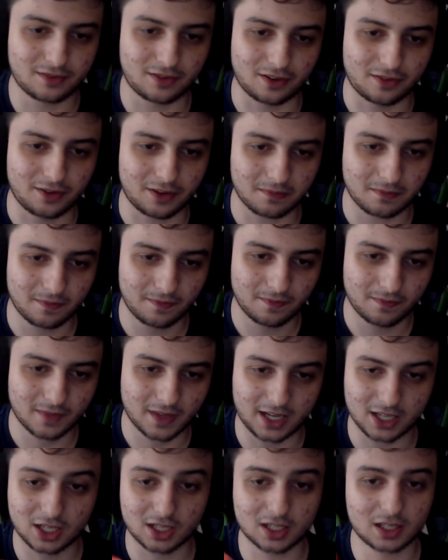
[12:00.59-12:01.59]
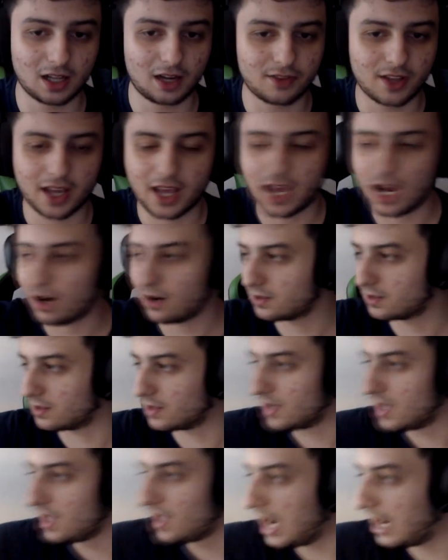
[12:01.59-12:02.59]
of him. I just love the character.
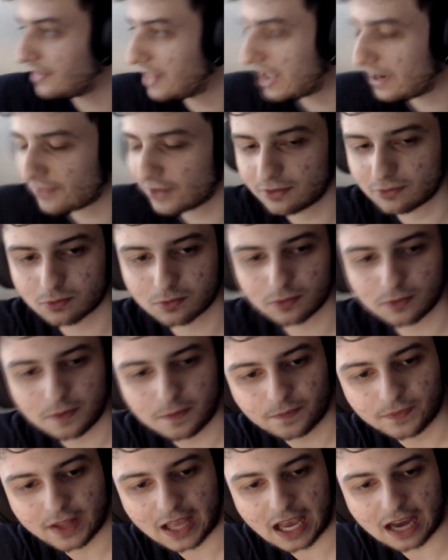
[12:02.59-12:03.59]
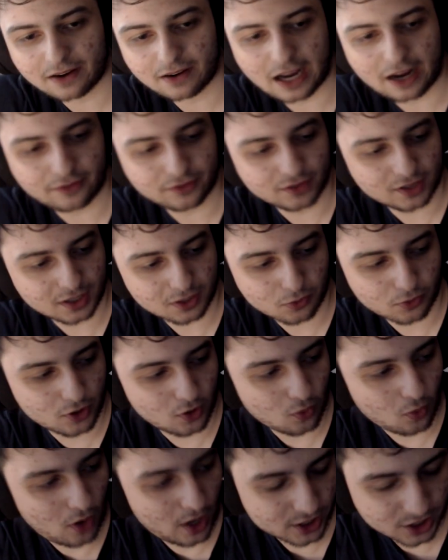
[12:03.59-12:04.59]
After
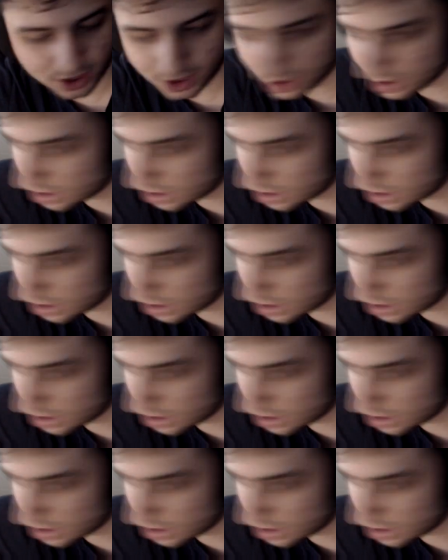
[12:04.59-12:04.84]
rewatching